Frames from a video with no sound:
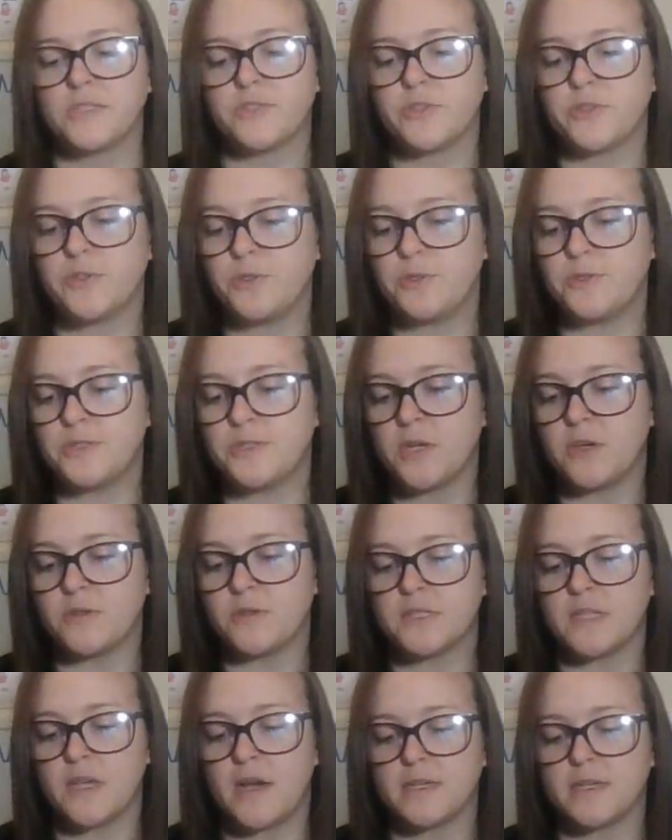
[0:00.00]
Sue
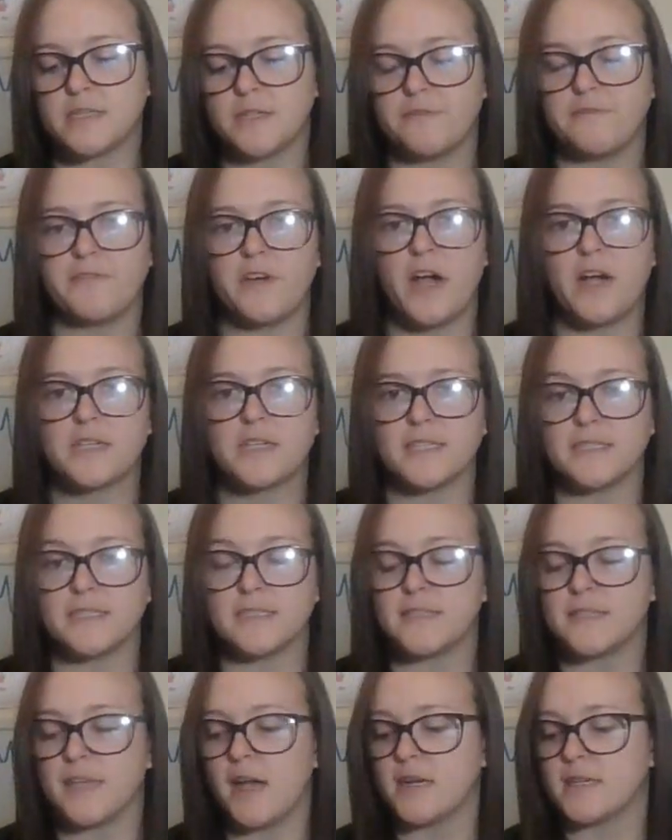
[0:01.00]
sews socks of fox and
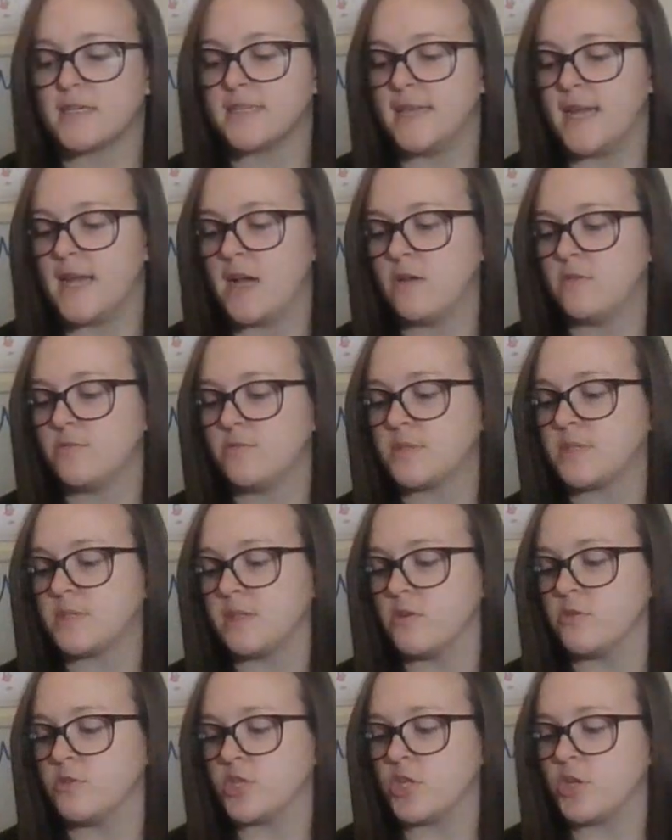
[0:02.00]
socks now.
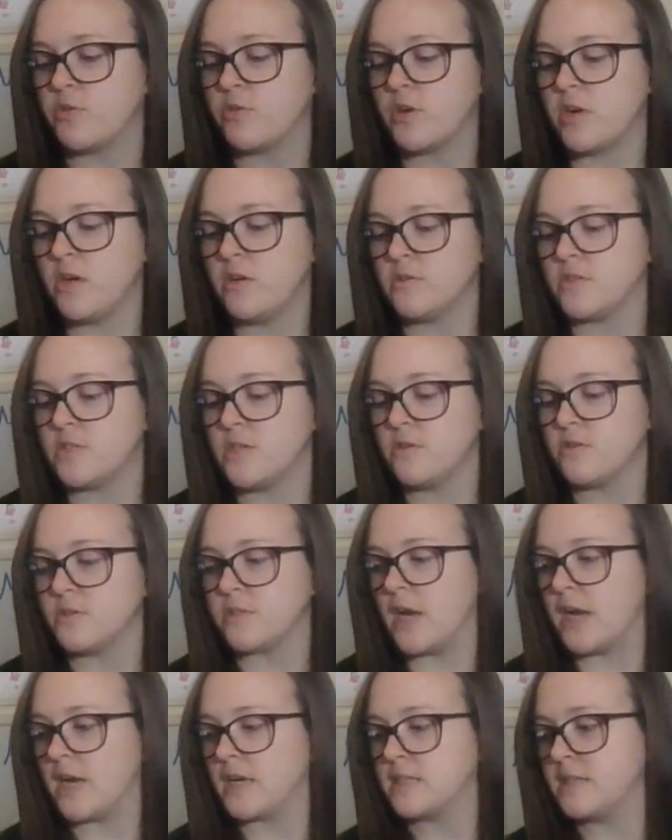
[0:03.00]
Slow Joe Crow sews
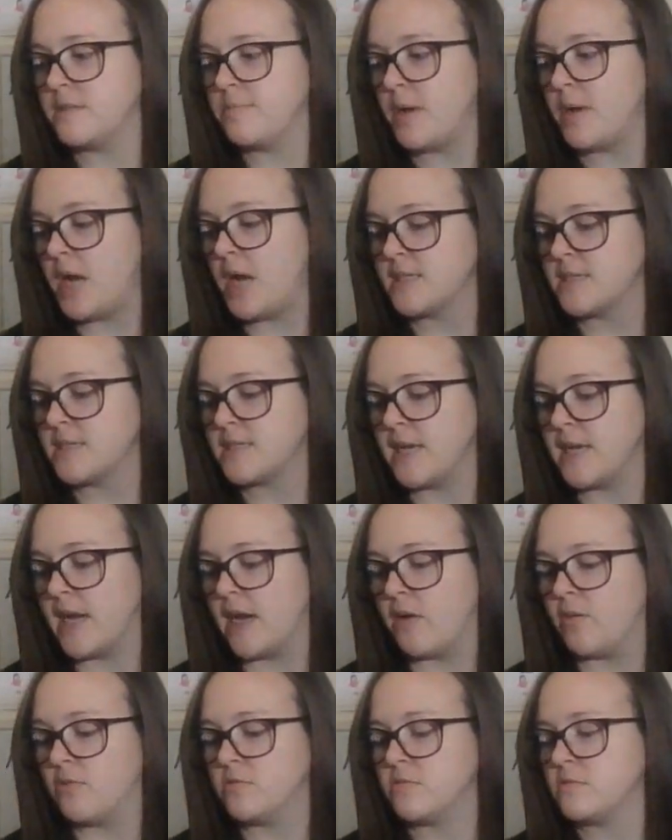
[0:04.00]
knocks and box
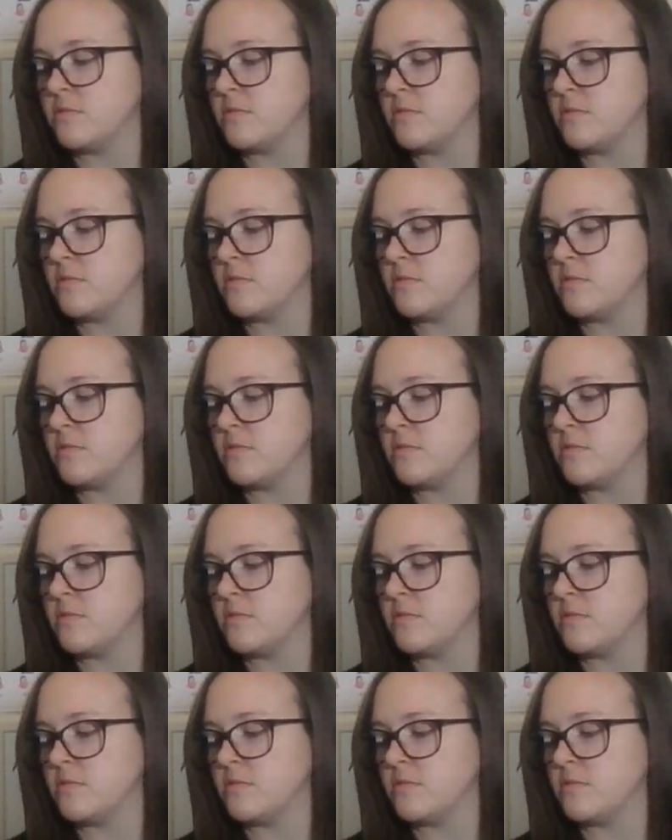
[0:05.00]
now.